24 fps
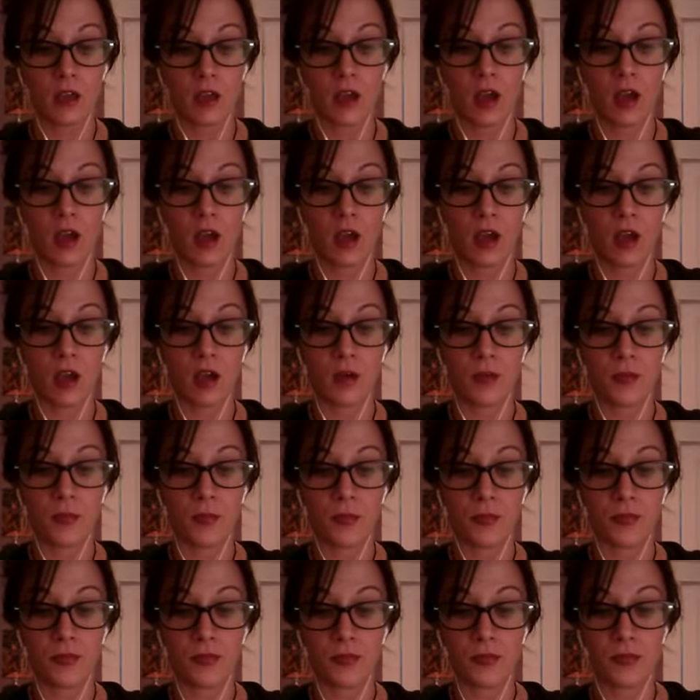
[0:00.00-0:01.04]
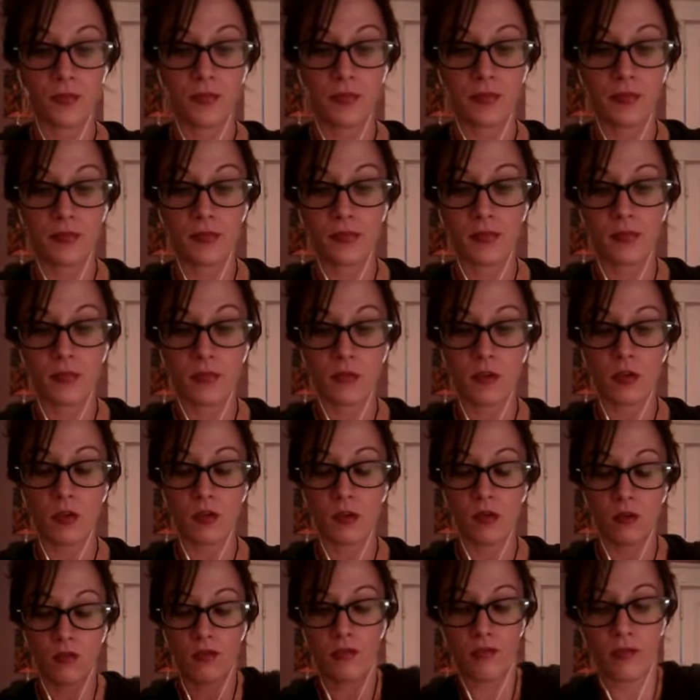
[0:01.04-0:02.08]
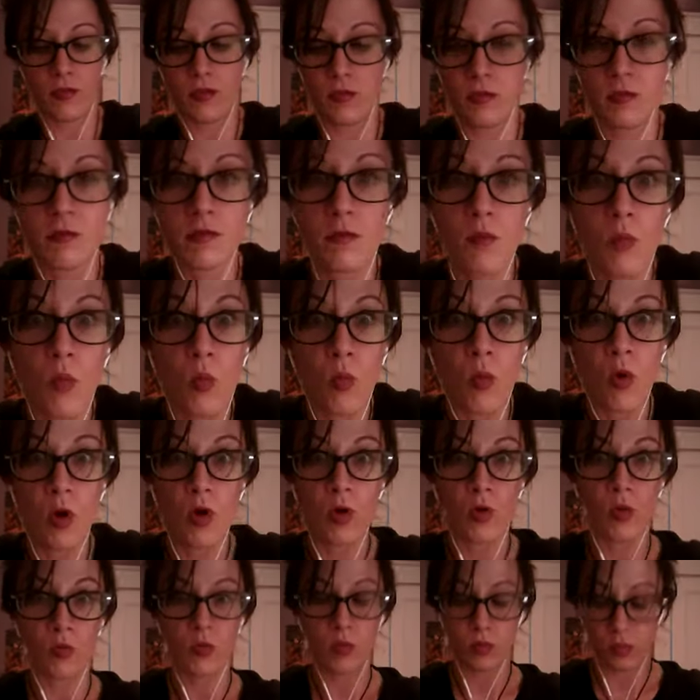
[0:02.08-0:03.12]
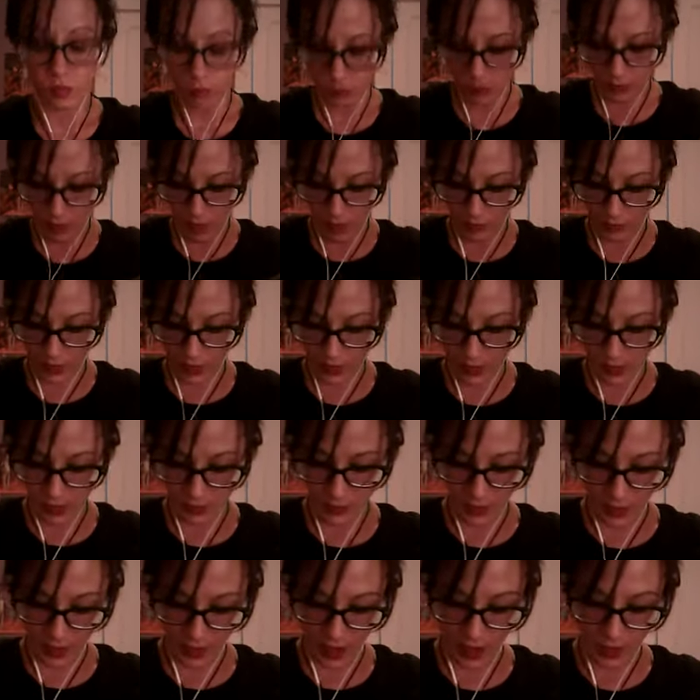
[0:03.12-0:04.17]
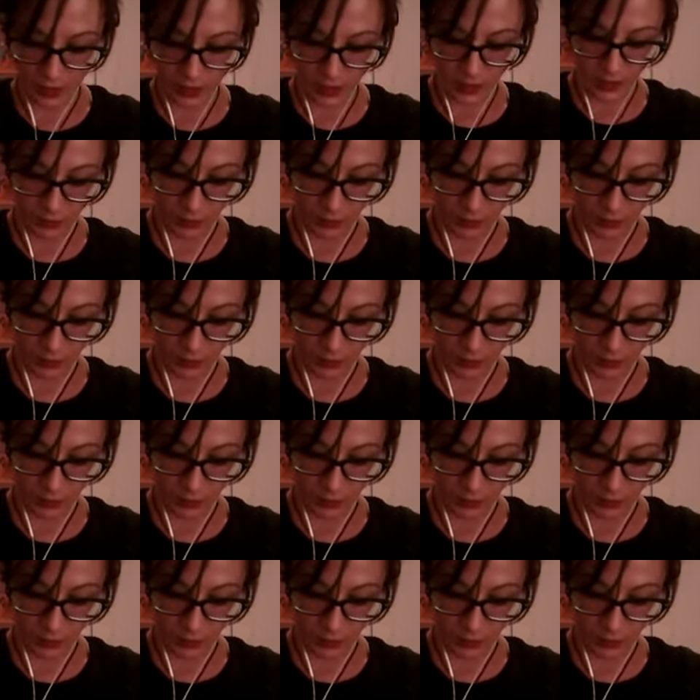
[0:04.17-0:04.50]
Um, oof, whoa. All right, Gemini. I think your